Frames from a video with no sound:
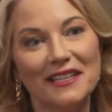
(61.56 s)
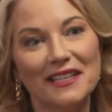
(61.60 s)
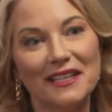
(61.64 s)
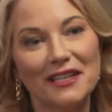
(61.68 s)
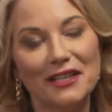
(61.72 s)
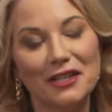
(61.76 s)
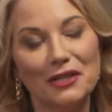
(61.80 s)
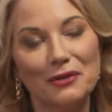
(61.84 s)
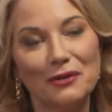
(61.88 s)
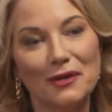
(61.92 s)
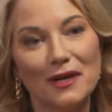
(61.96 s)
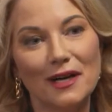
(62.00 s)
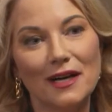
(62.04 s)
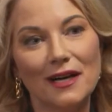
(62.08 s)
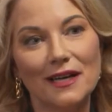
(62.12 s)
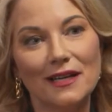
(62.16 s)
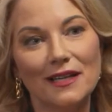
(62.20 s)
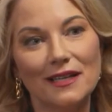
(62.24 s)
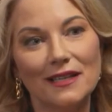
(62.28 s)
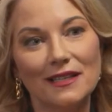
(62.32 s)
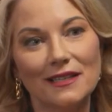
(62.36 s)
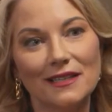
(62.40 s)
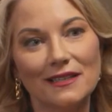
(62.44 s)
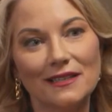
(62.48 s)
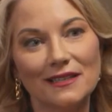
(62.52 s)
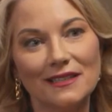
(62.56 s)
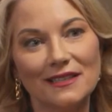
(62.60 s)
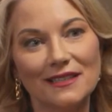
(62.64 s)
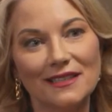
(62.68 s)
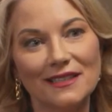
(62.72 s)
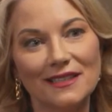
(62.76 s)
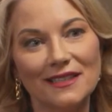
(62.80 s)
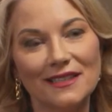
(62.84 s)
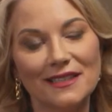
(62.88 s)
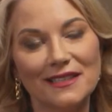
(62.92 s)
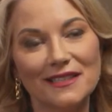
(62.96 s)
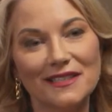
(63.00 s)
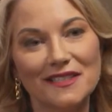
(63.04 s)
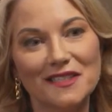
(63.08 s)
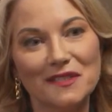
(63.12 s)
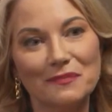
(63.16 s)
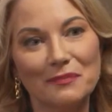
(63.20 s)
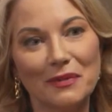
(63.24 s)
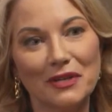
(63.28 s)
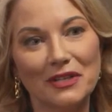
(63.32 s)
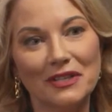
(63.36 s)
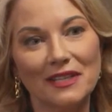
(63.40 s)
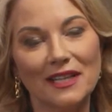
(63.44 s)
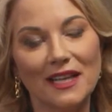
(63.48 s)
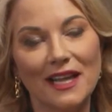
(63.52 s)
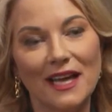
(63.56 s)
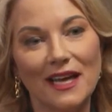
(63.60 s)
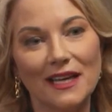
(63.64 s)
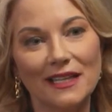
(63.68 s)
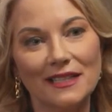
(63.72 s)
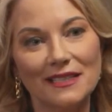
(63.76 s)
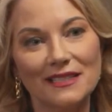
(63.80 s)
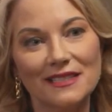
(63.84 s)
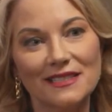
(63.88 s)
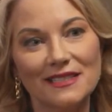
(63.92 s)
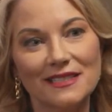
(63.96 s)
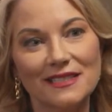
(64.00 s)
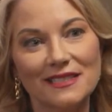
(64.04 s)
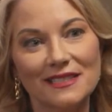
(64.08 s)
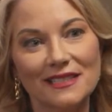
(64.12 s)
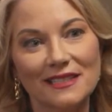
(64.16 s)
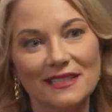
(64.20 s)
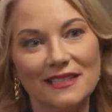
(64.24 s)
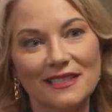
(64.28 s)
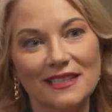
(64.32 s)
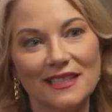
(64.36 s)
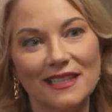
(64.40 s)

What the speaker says: here you are in the spotlight